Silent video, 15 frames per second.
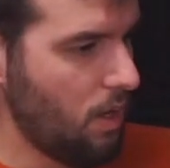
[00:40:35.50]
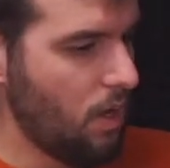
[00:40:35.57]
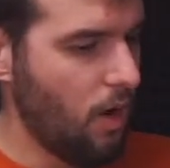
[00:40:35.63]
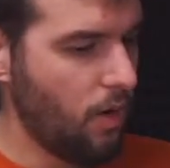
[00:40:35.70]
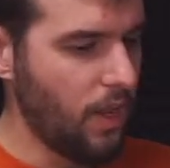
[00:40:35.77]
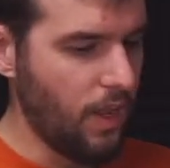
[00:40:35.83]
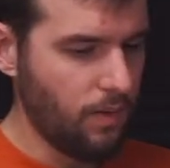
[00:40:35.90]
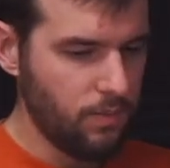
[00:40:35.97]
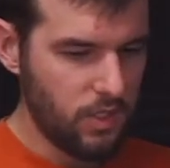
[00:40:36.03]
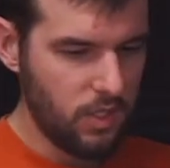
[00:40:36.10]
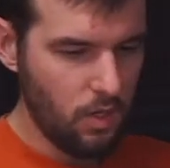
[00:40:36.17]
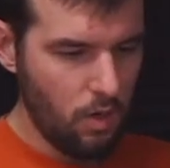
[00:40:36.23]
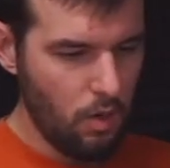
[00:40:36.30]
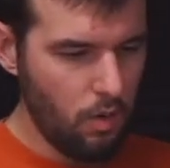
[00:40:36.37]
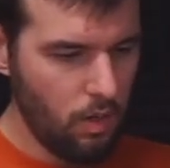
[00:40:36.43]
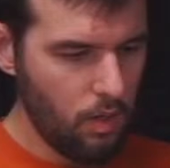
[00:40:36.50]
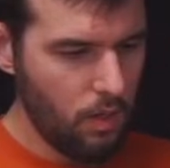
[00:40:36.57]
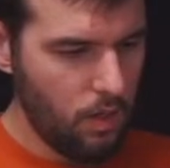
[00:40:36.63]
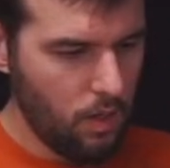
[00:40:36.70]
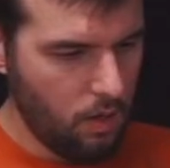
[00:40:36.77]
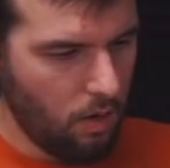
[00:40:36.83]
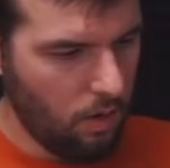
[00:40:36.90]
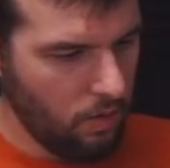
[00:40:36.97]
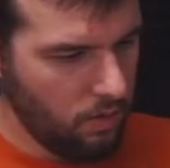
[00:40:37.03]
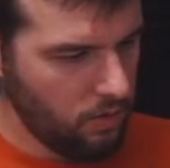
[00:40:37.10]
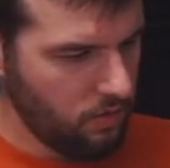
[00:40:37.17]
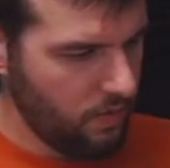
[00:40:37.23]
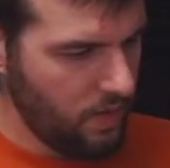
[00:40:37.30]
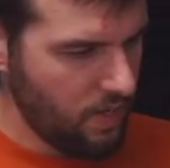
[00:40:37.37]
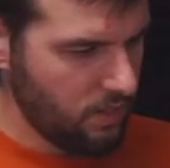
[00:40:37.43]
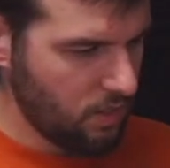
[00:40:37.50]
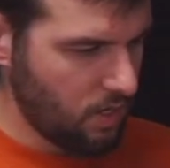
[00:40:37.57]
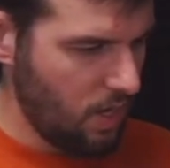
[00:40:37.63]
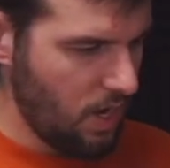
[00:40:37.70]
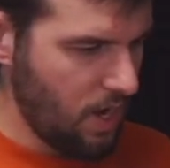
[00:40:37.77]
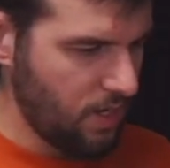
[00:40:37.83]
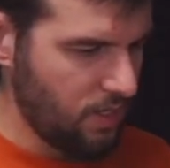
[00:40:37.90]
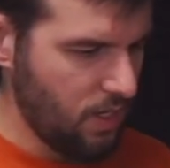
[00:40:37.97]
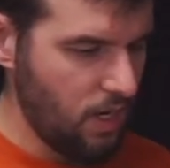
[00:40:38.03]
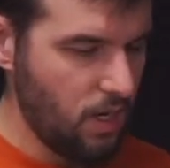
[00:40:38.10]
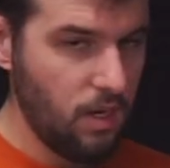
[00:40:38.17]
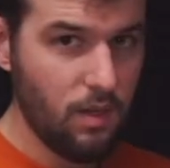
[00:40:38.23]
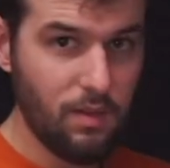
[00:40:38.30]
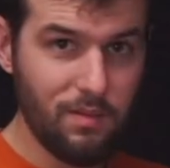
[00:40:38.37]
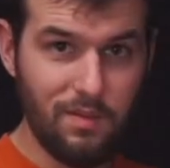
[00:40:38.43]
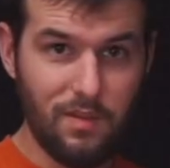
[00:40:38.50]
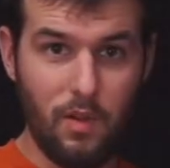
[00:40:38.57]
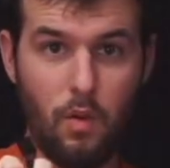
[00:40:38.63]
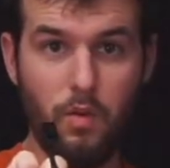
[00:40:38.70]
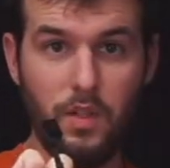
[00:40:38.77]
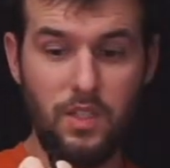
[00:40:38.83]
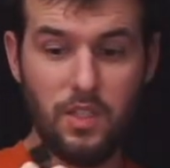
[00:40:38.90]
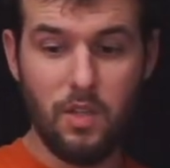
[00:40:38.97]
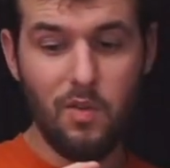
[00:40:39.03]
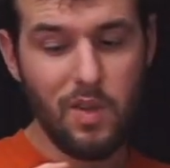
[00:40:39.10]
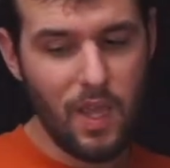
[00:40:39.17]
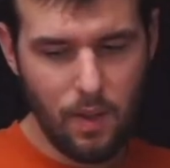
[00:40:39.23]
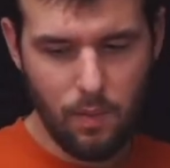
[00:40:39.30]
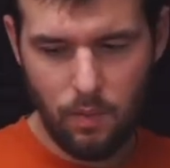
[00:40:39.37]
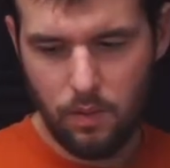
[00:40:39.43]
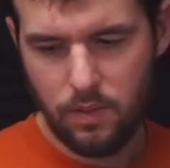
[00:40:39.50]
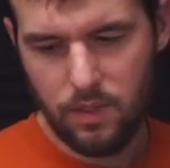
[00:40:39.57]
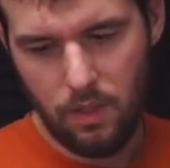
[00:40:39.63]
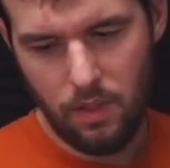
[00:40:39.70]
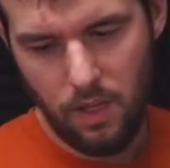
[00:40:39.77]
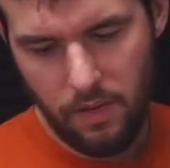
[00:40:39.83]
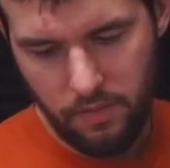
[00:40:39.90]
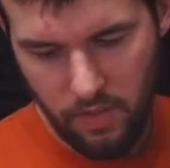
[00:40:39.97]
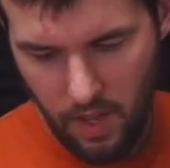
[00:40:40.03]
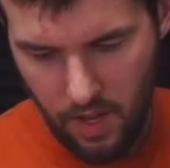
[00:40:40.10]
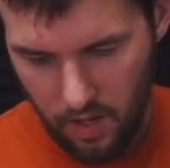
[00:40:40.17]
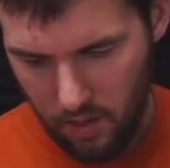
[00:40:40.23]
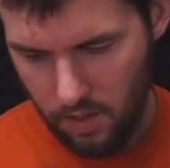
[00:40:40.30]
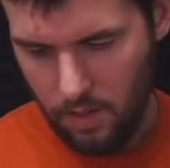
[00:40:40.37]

Okay, so all those fans are connected. Only 2 cables, love that.